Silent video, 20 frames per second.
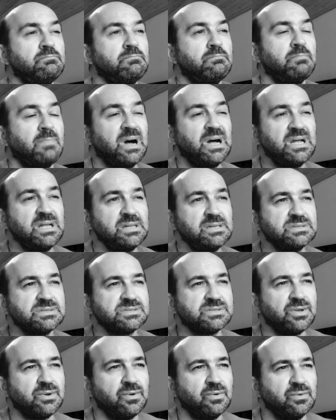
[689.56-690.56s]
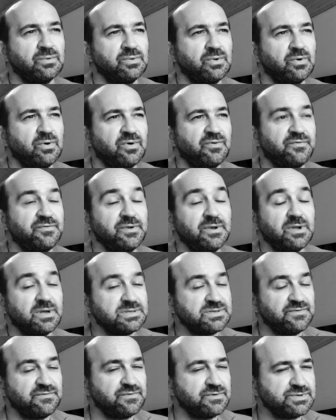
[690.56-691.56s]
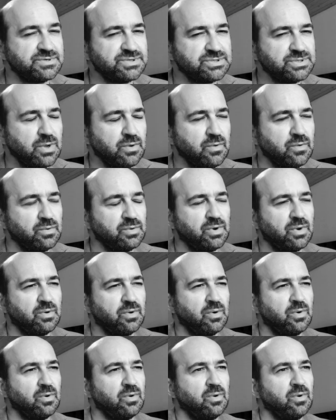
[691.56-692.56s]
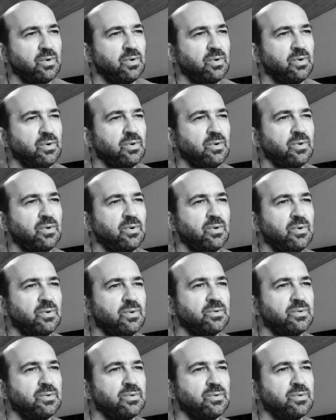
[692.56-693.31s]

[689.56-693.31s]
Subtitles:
milestone or philosopher's stone or